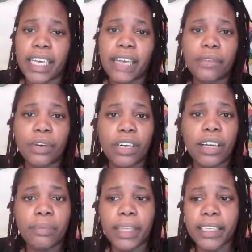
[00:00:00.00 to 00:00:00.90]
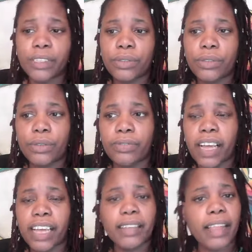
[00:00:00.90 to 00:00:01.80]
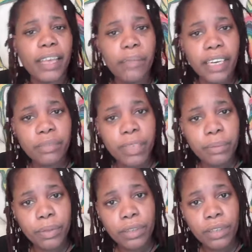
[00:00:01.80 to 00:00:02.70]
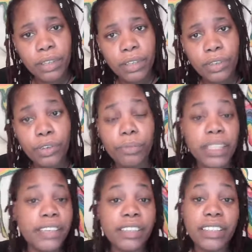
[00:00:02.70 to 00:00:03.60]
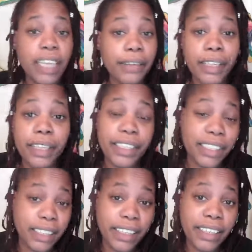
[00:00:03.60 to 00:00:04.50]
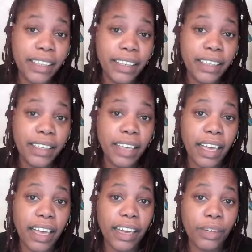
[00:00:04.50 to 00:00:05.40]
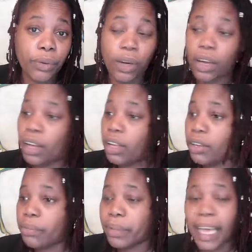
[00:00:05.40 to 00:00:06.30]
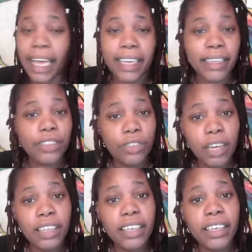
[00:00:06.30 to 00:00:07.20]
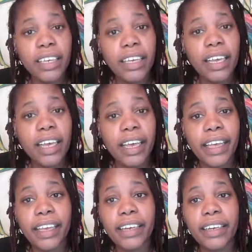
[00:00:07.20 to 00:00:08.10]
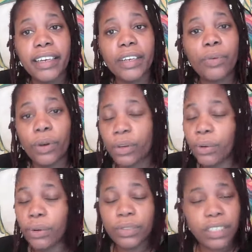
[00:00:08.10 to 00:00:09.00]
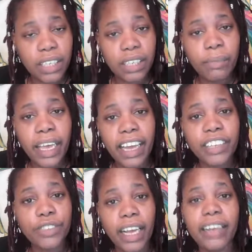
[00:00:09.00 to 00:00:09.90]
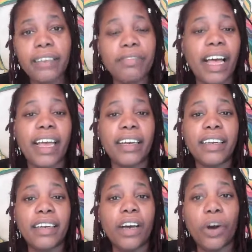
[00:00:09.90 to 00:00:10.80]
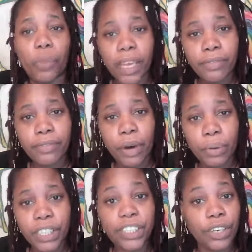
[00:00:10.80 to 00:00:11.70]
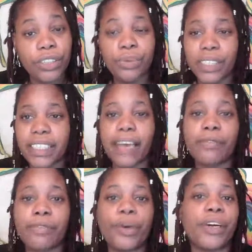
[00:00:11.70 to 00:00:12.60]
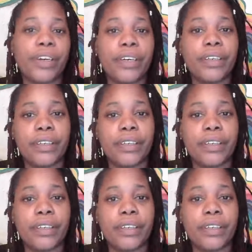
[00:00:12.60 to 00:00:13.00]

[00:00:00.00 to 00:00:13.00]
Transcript: Gave her a place to find like-minded people who believed in the same thing that she did, and who are all Black and struggling and quote unquote sick of the man and trying to find a way forward. Church was that for her.